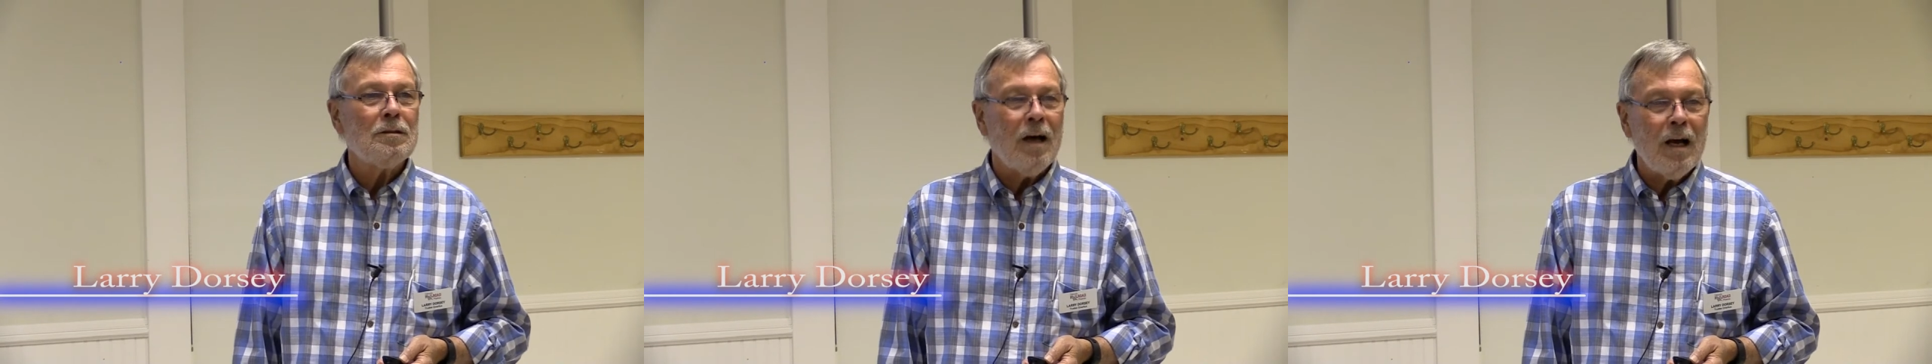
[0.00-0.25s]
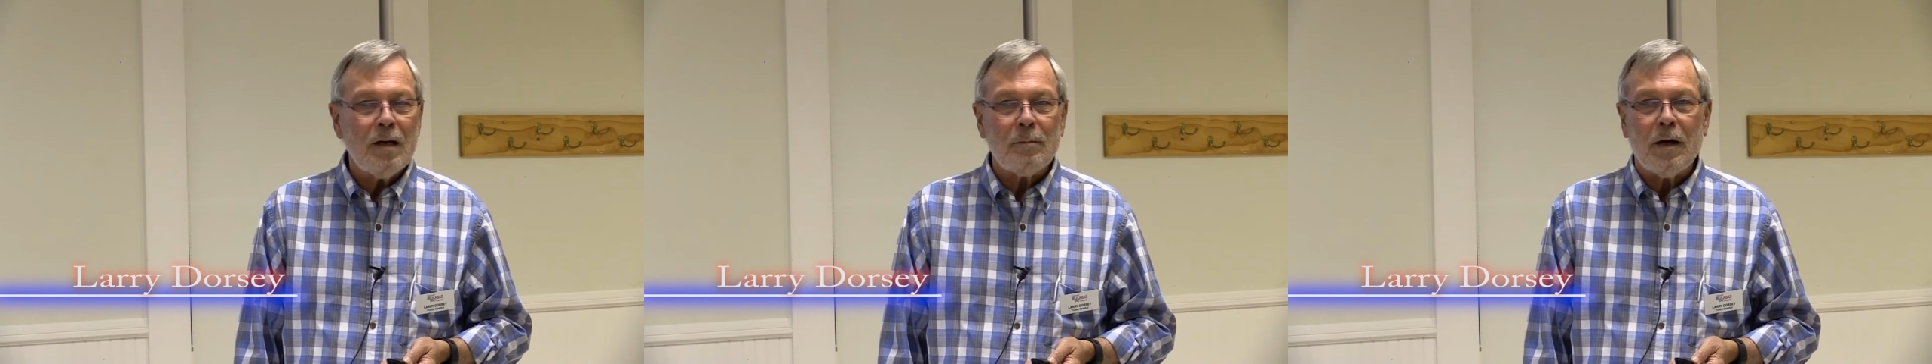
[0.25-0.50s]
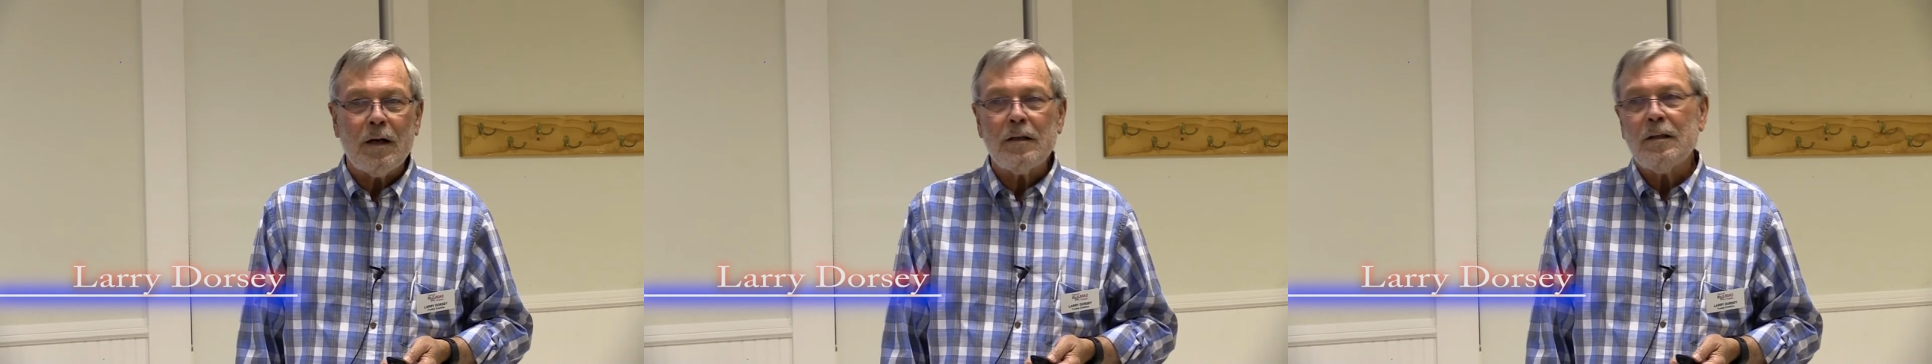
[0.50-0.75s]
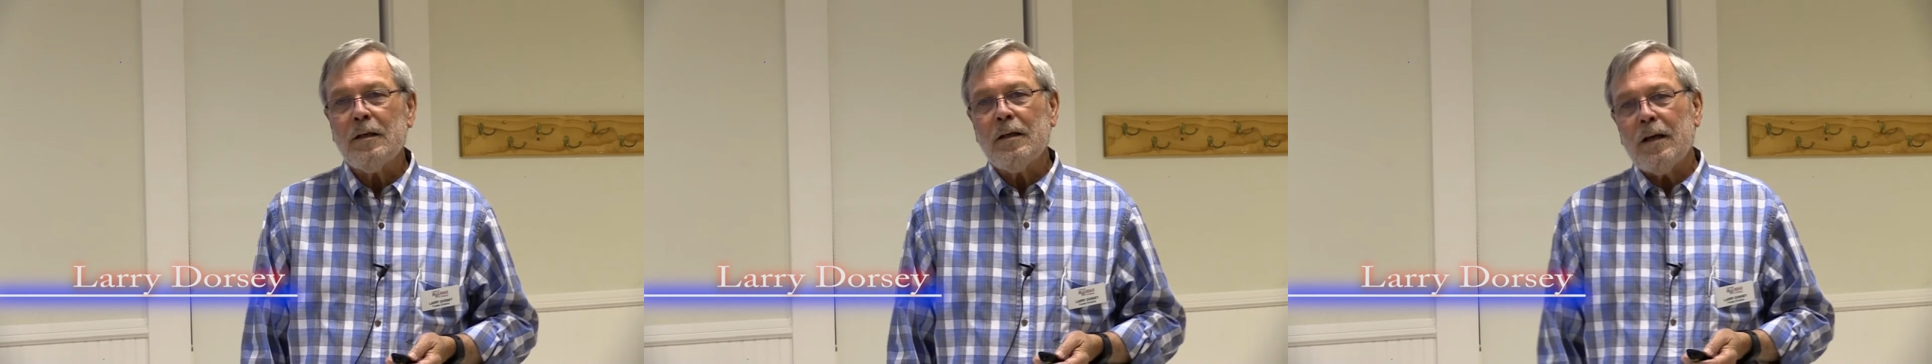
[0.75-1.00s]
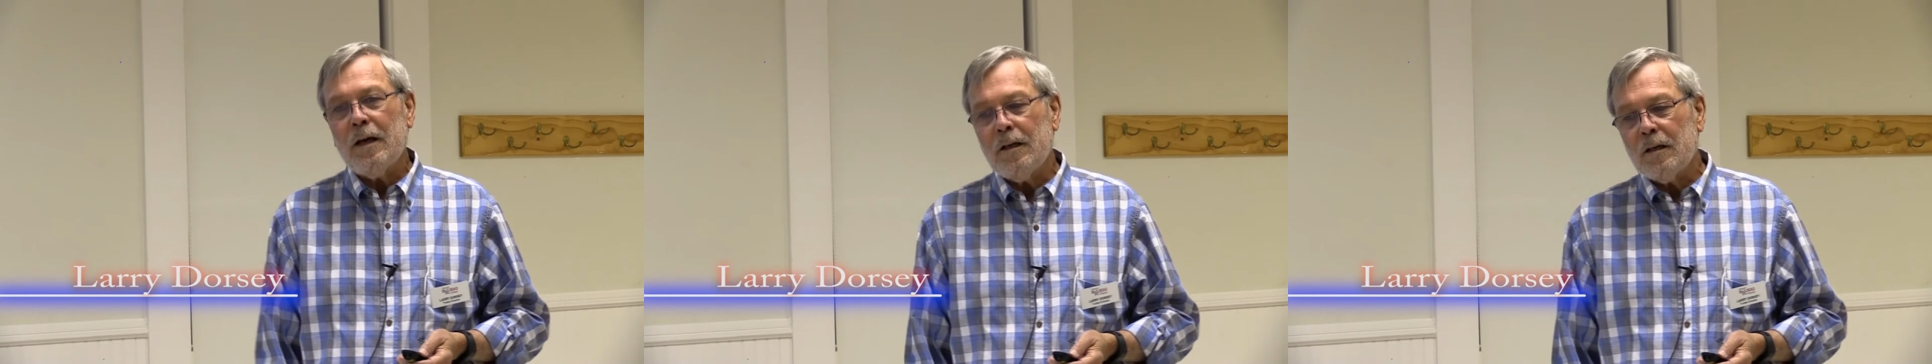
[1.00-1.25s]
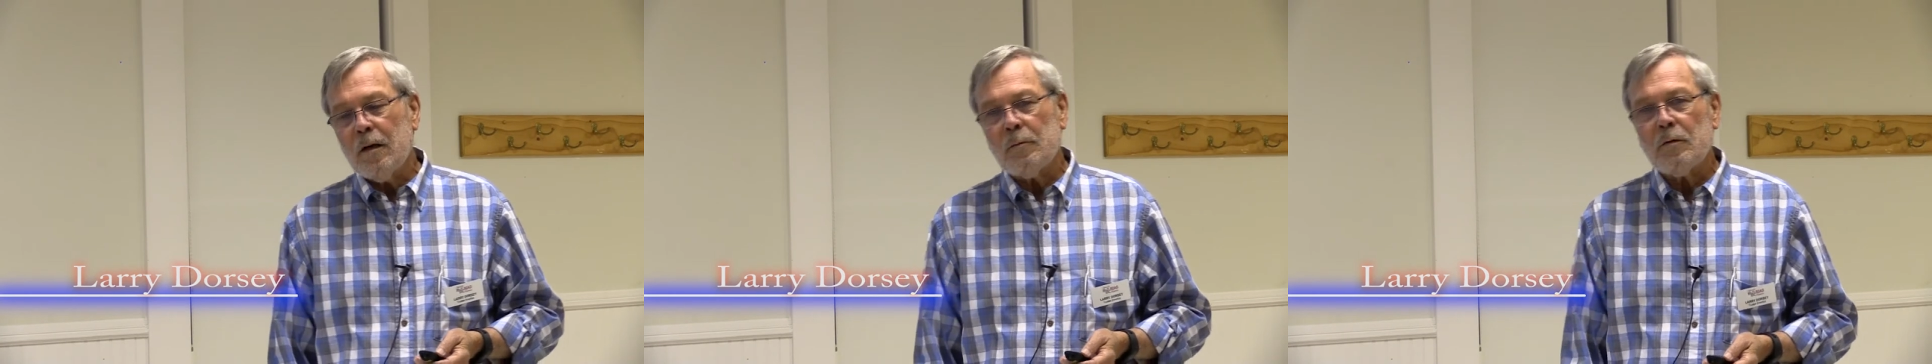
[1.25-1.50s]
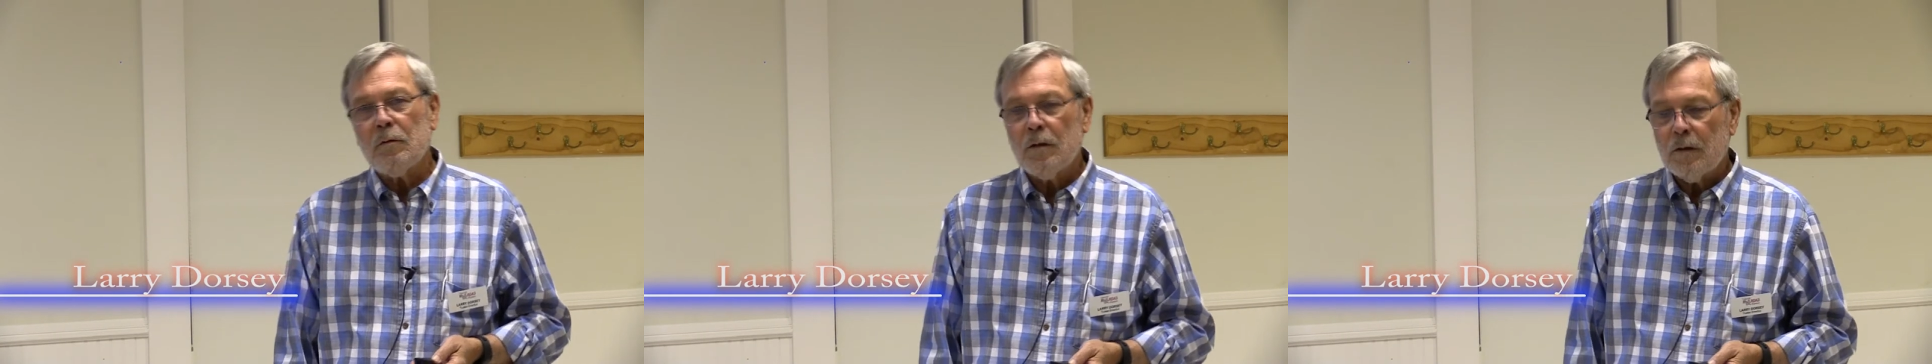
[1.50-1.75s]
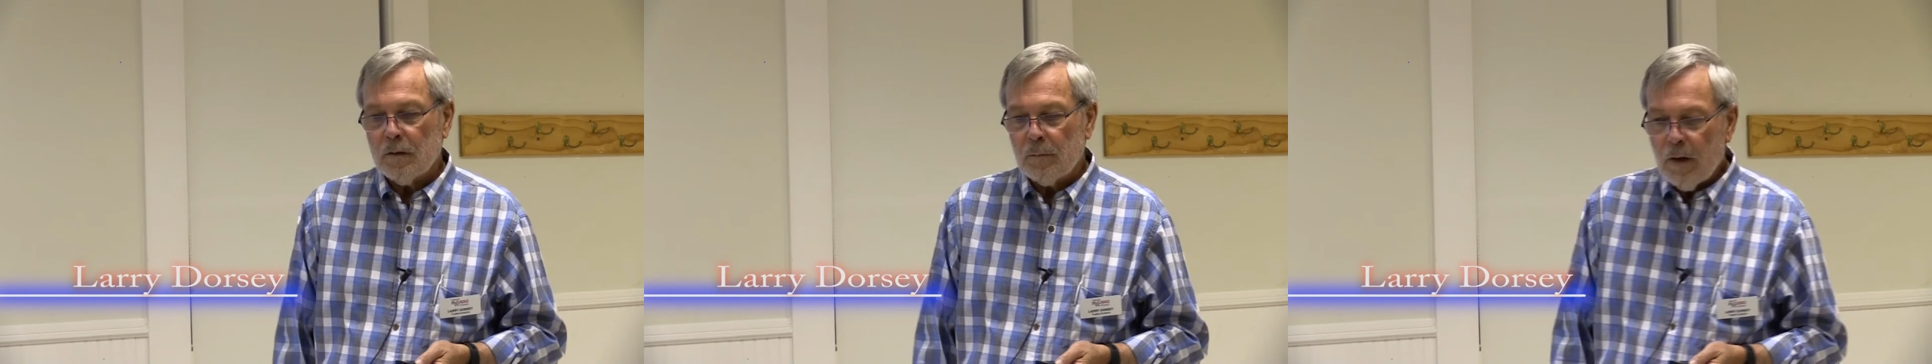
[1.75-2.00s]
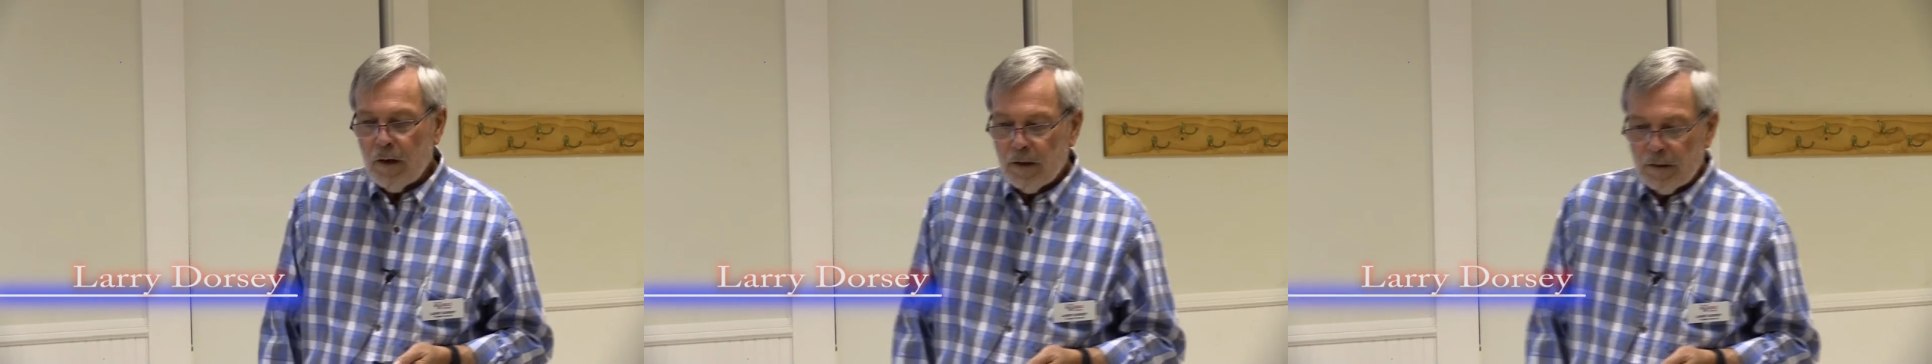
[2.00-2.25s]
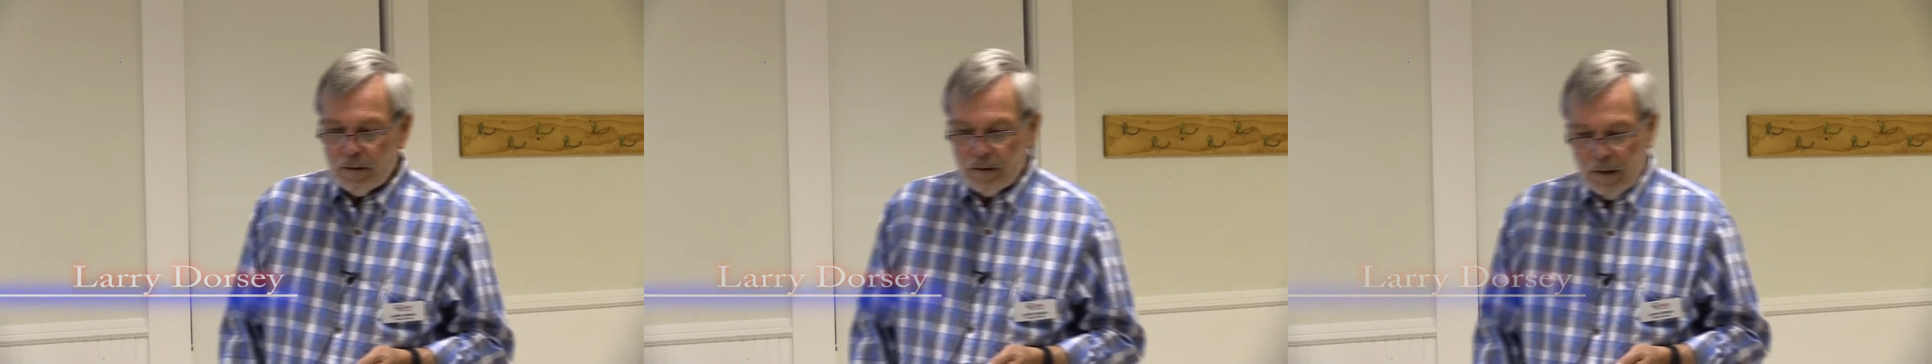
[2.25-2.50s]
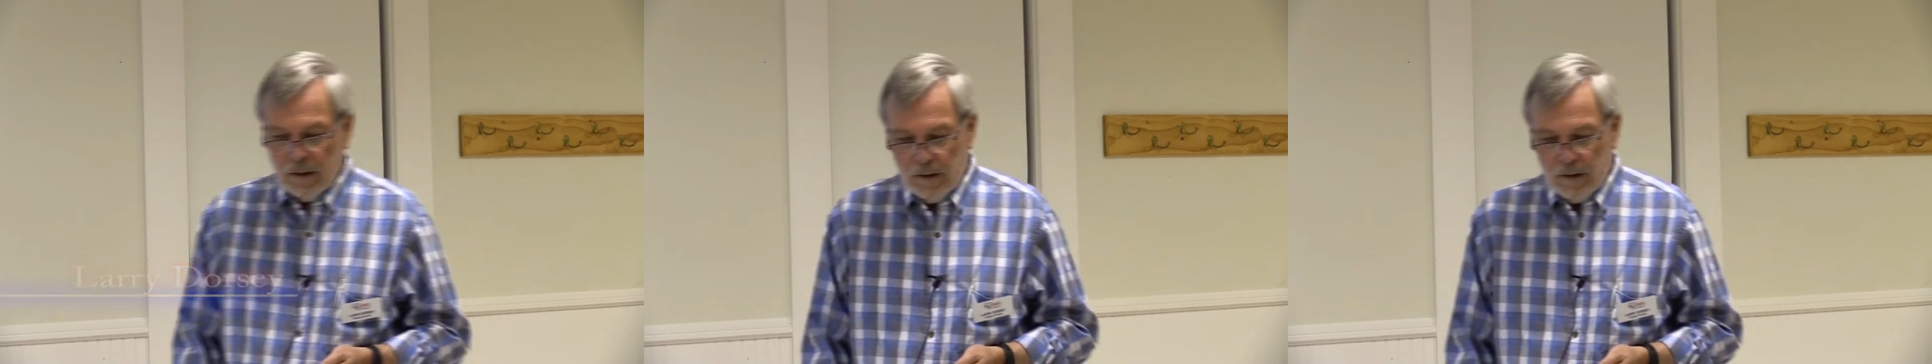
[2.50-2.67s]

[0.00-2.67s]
dynamite heading up to one of the mines.